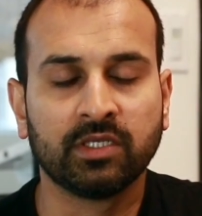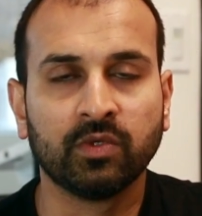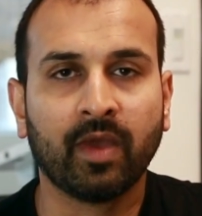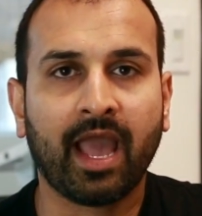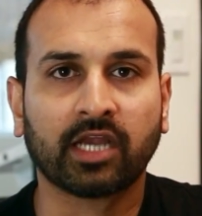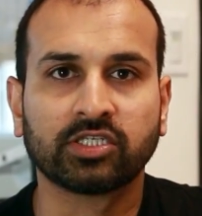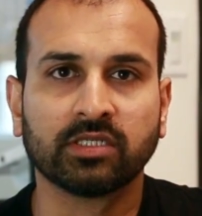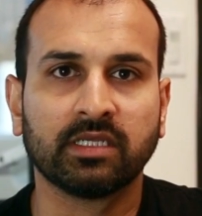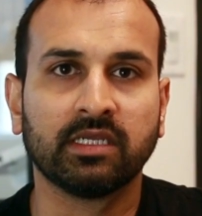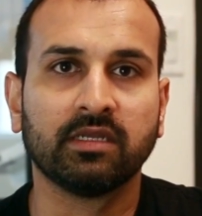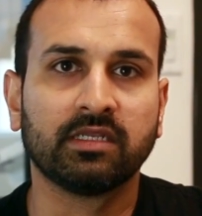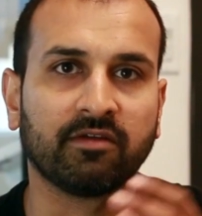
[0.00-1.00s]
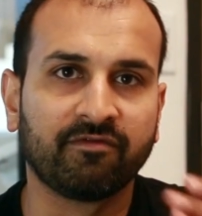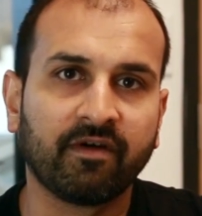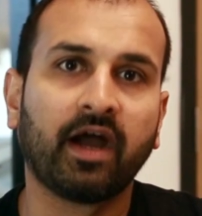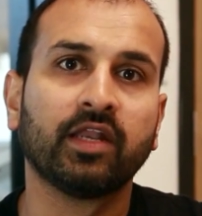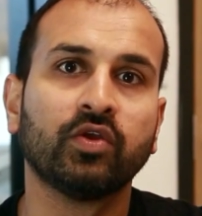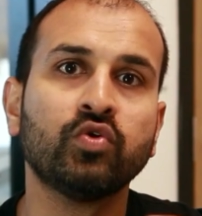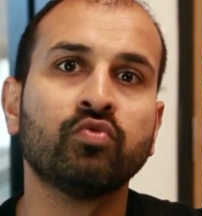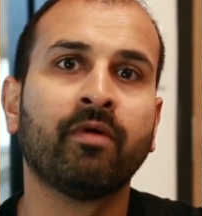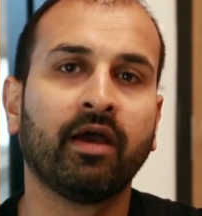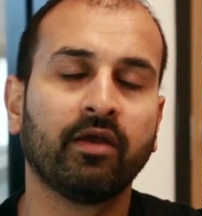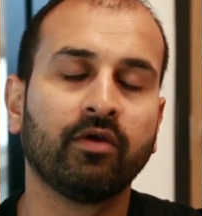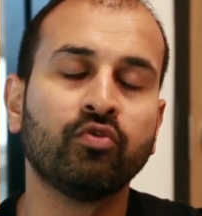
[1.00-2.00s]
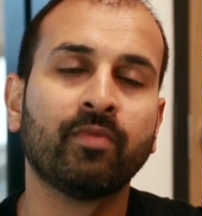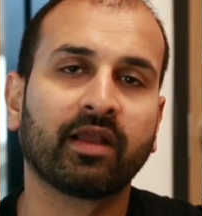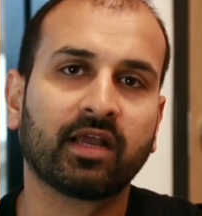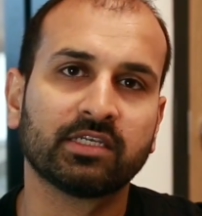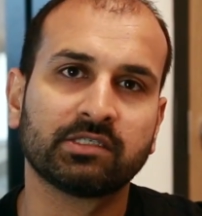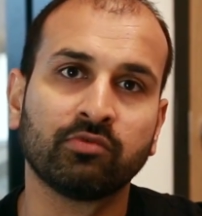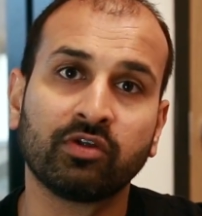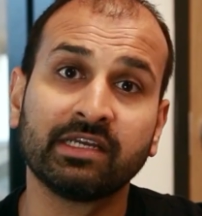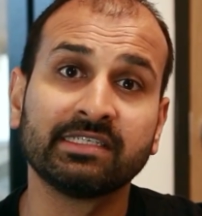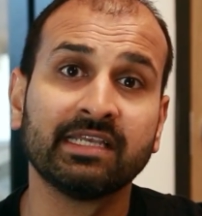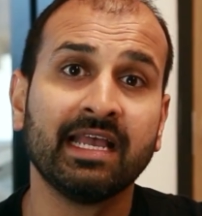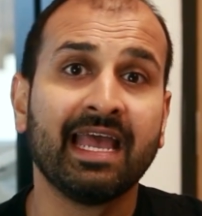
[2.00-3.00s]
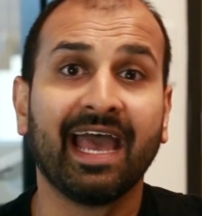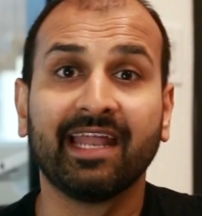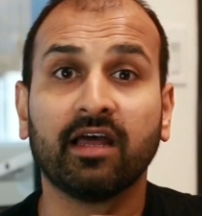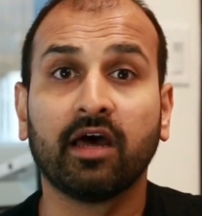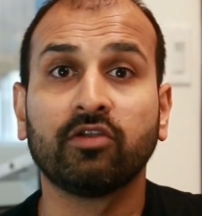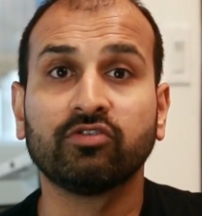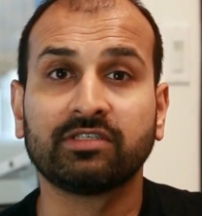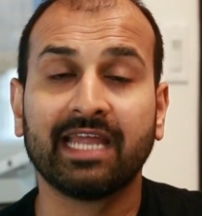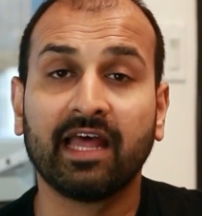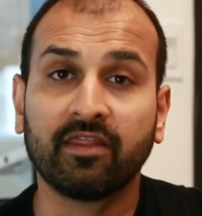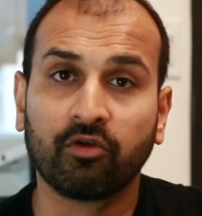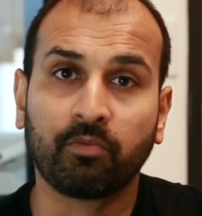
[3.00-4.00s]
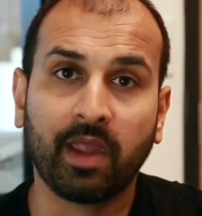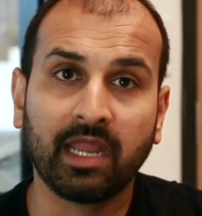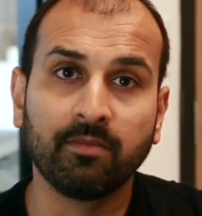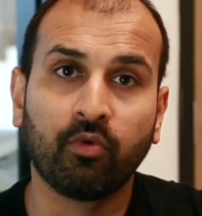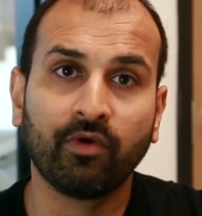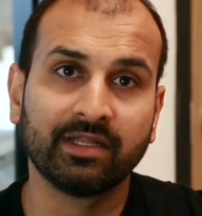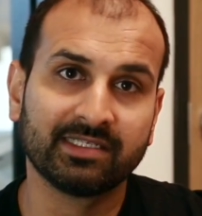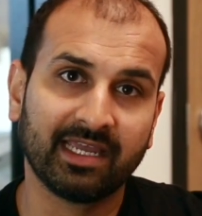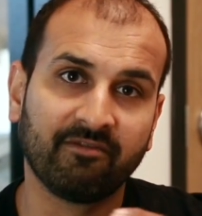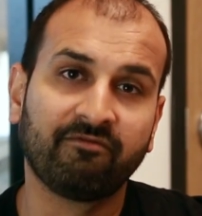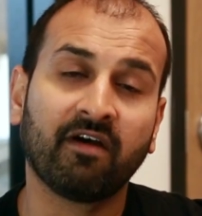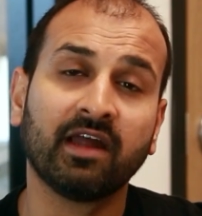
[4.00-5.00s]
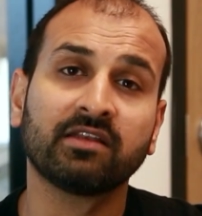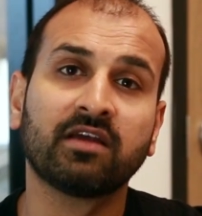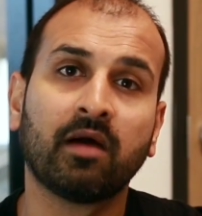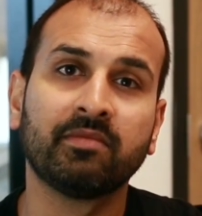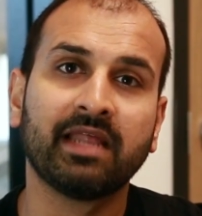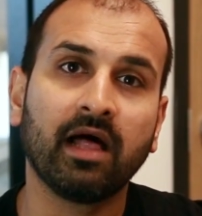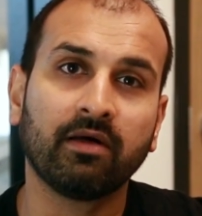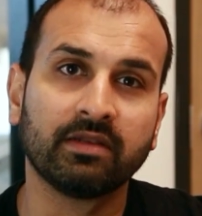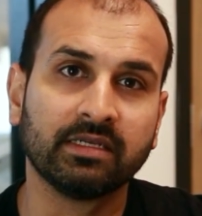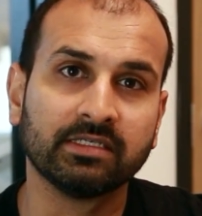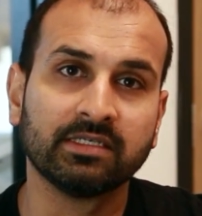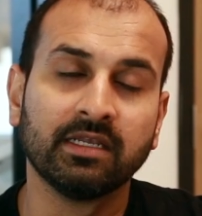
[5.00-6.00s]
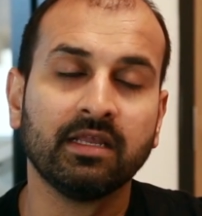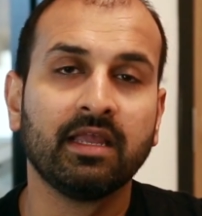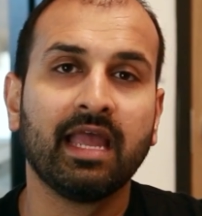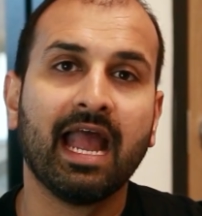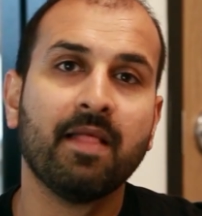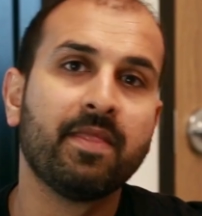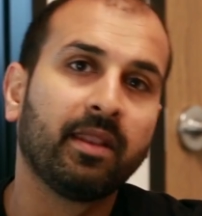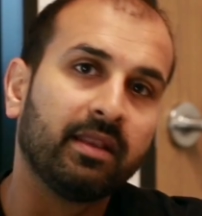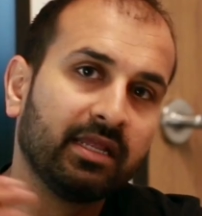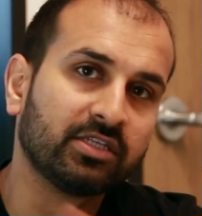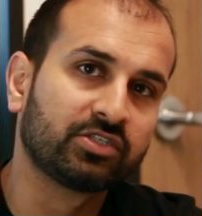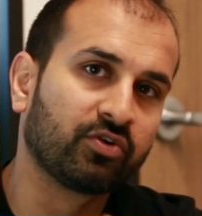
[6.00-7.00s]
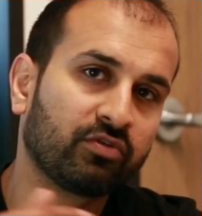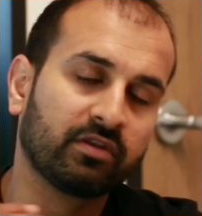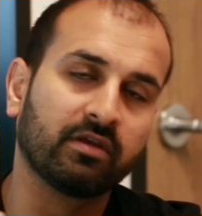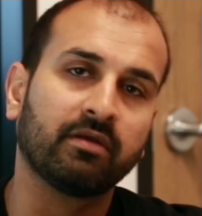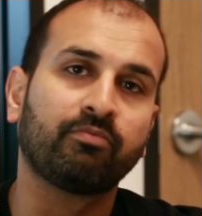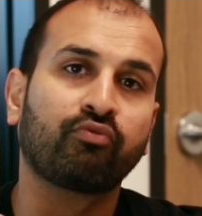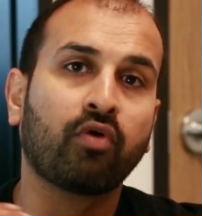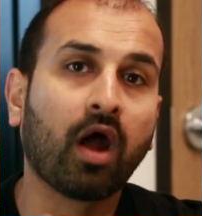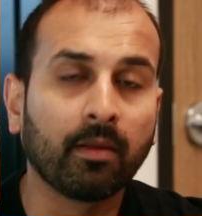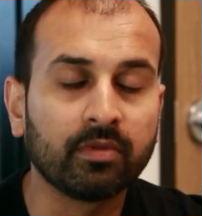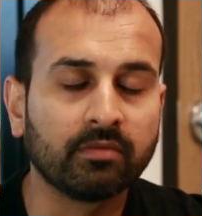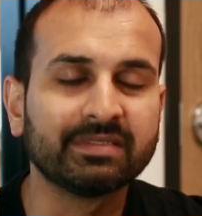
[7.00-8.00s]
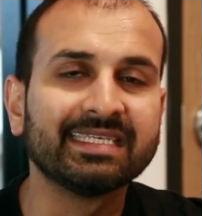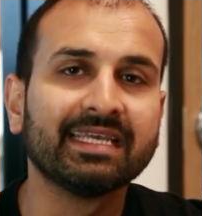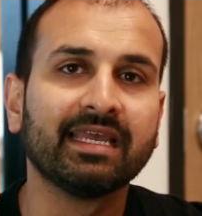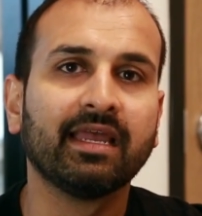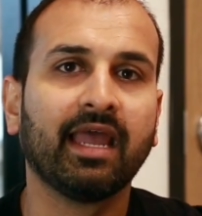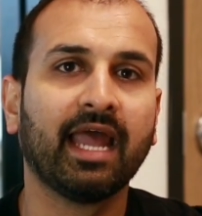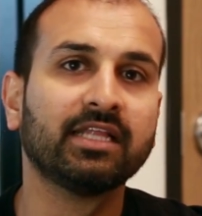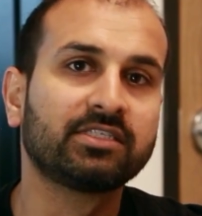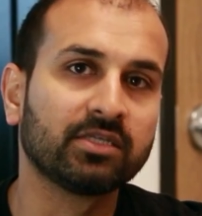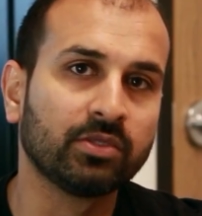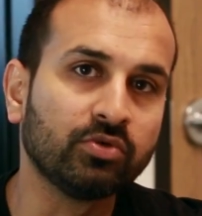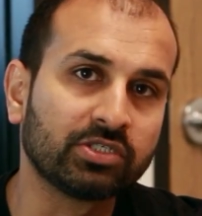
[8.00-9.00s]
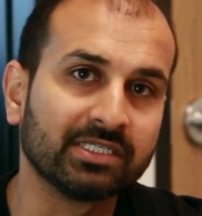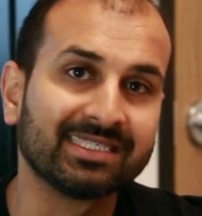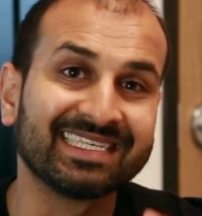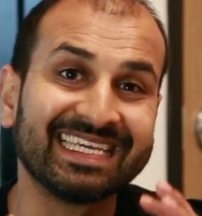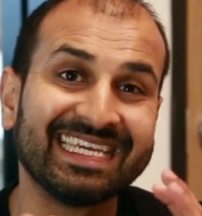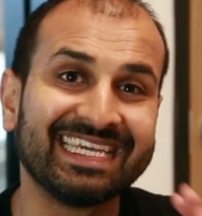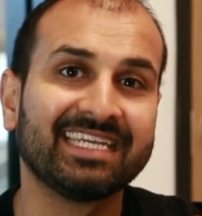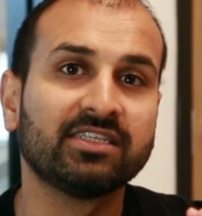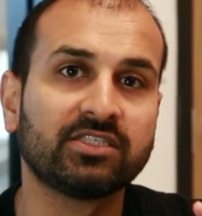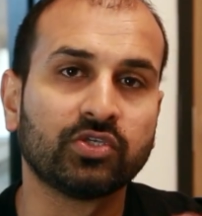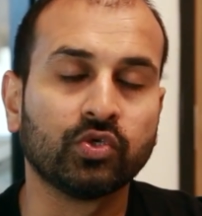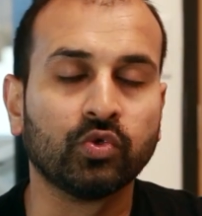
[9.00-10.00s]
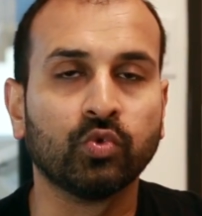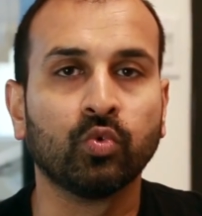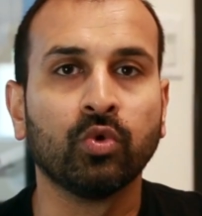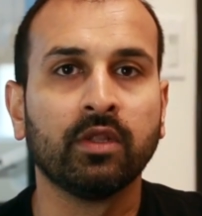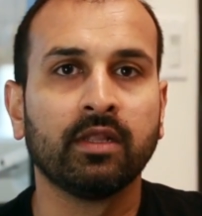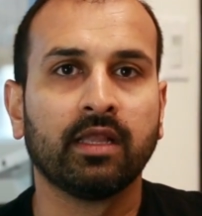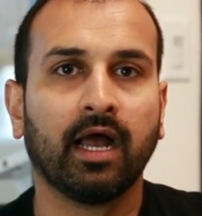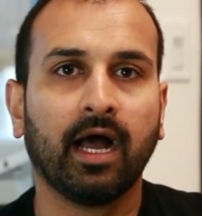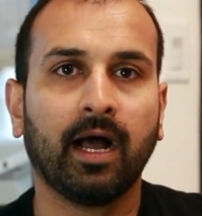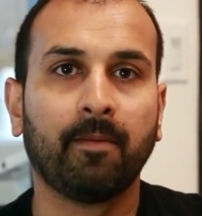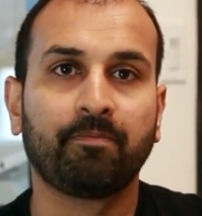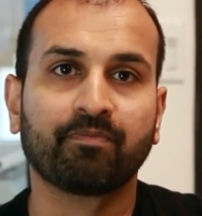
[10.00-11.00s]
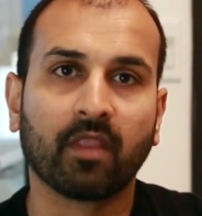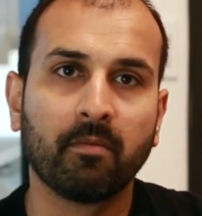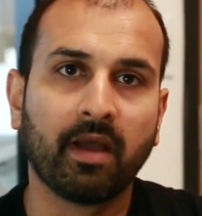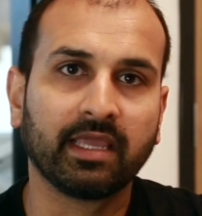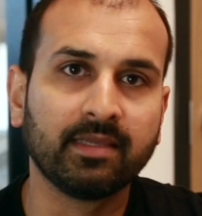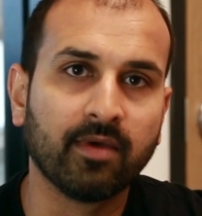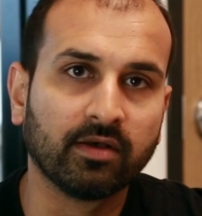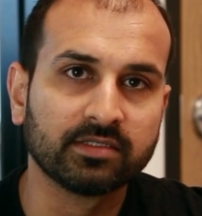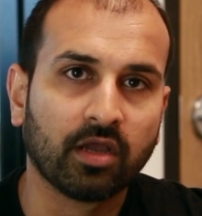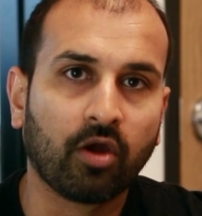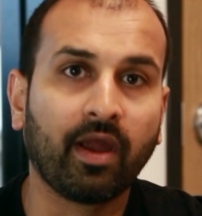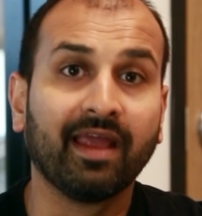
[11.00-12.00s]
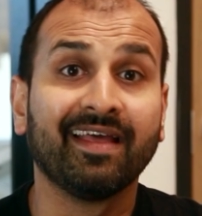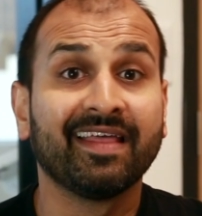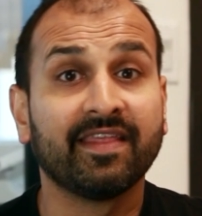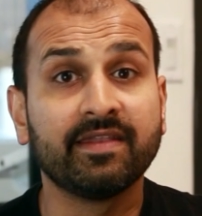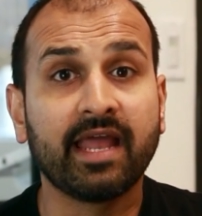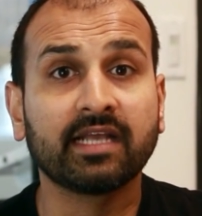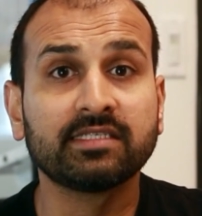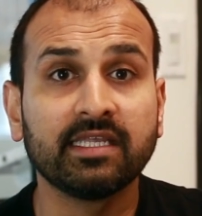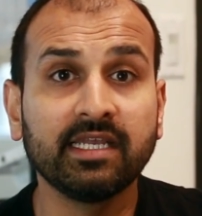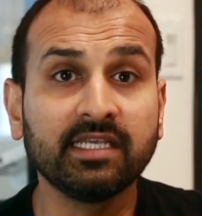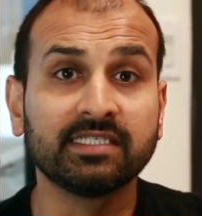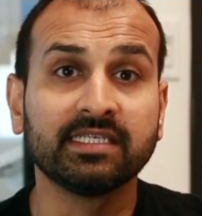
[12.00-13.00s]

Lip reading: to actually define who my customer is and understand their pain points and find commonalities, and then insert the problems and solutions into my emails. All right, the next thing